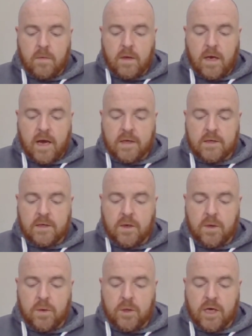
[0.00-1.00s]
He asked,
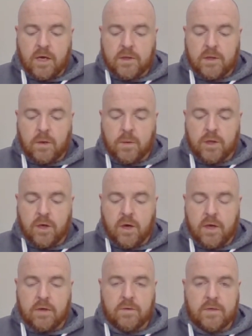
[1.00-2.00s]
who shall
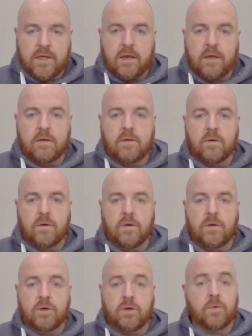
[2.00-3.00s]
sojourn in your tent, or who
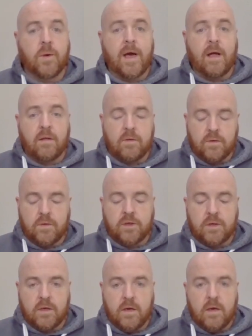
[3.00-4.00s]
should dwell, who
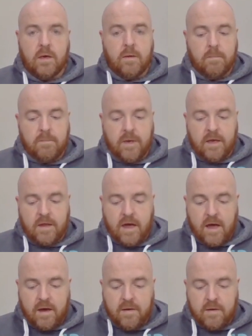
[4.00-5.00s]
should be
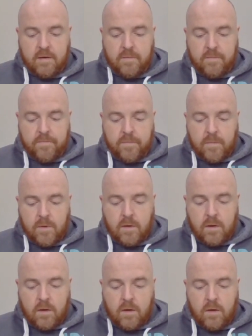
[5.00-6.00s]
there?
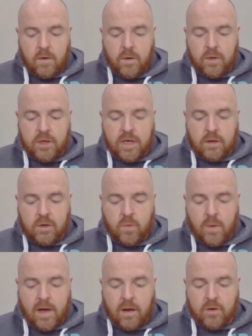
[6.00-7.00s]
Who shall
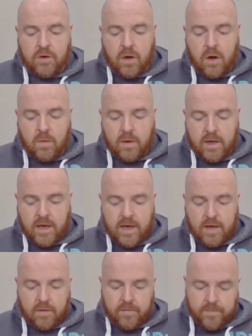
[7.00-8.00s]
dwell on your holy
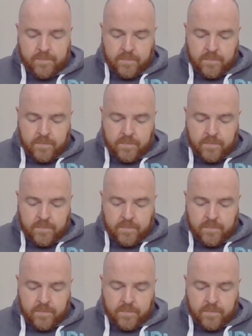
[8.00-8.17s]
hill?